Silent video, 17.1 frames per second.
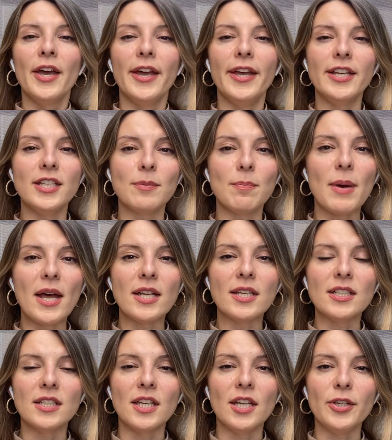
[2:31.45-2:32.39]

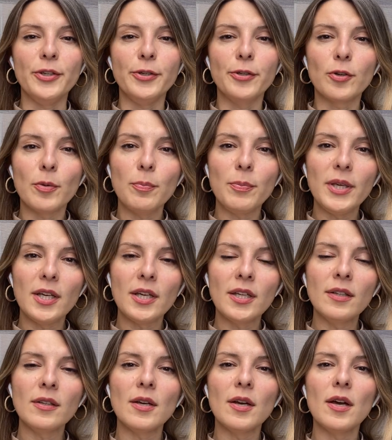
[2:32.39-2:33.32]
independent and
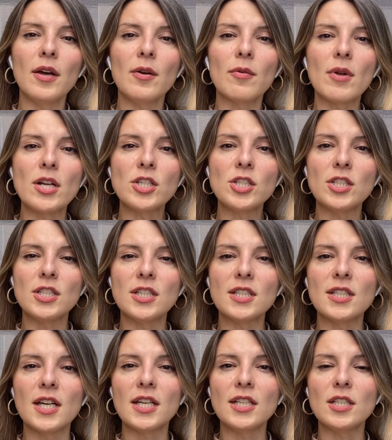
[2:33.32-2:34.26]
European, uh, Russia
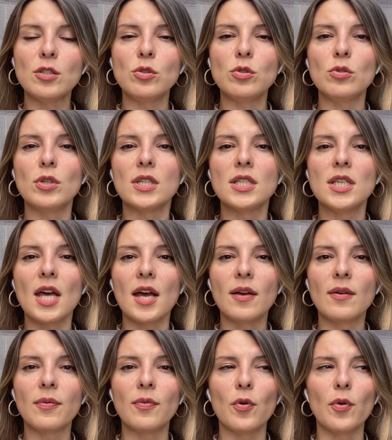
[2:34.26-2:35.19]
decided to
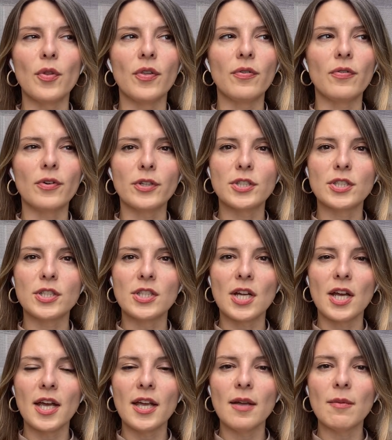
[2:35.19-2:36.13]
attack for the first
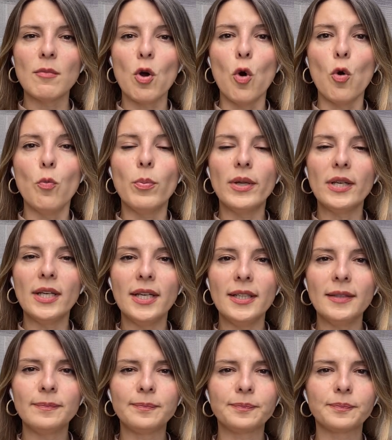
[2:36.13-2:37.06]
time openly.